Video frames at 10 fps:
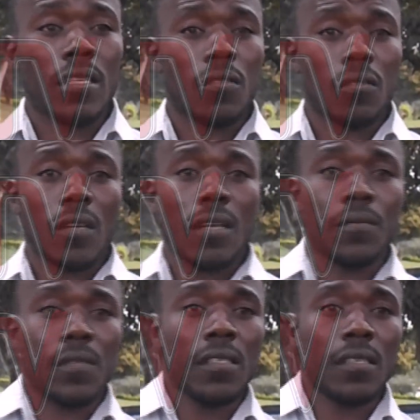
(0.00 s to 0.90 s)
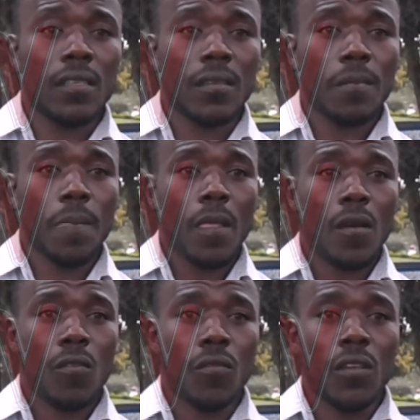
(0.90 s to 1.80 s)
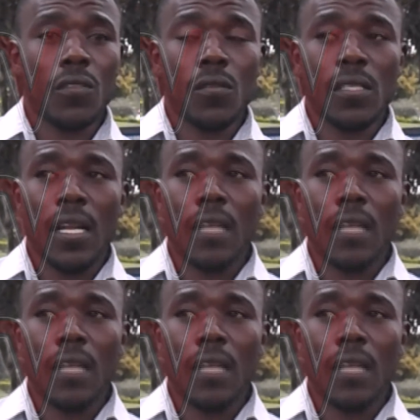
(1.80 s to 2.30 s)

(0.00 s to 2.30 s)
kilograms. We used to sell at